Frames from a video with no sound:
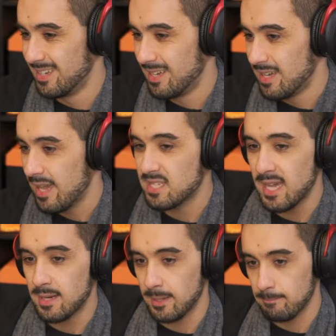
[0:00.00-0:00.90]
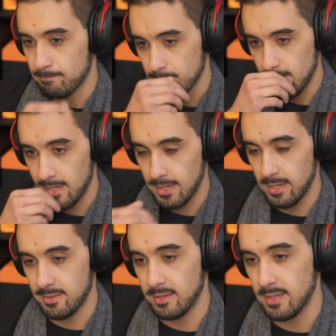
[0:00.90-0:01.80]
Exactly. I
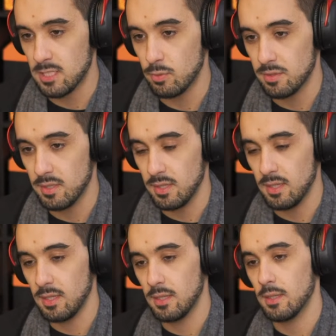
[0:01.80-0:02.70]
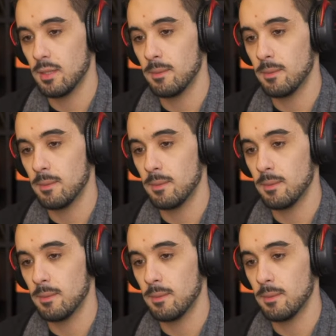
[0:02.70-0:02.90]
think that's what I